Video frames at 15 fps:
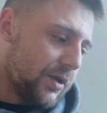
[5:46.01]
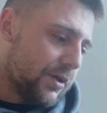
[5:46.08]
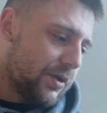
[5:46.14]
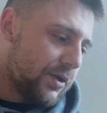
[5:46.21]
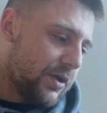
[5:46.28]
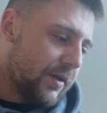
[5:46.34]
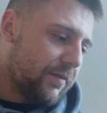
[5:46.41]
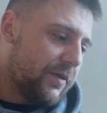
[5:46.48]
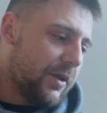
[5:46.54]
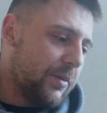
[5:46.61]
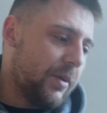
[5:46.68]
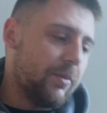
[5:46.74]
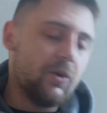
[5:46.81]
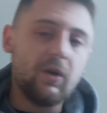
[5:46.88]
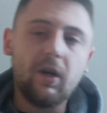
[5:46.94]
I'd use something a
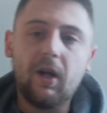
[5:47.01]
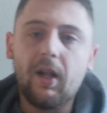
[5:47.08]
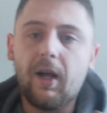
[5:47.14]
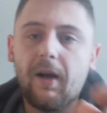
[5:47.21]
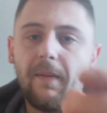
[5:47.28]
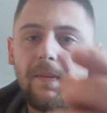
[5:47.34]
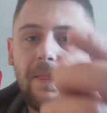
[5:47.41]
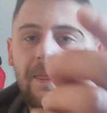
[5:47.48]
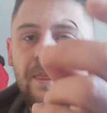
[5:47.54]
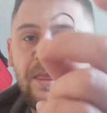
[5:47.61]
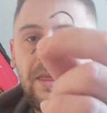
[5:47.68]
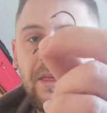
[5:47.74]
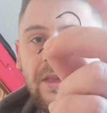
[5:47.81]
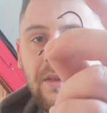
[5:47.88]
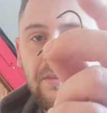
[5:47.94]
bit more like that.
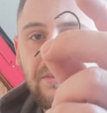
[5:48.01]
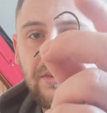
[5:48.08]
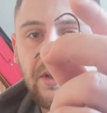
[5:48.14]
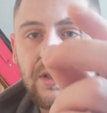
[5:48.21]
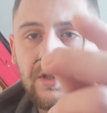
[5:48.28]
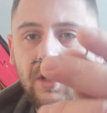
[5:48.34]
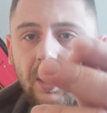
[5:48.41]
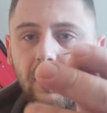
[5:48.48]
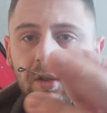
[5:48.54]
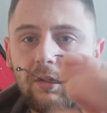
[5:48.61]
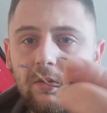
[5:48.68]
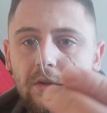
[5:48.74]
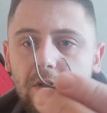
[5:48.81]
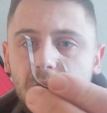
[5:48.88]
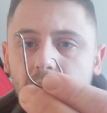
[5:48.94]

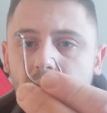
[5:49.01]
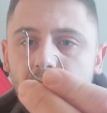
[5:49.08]
Circles,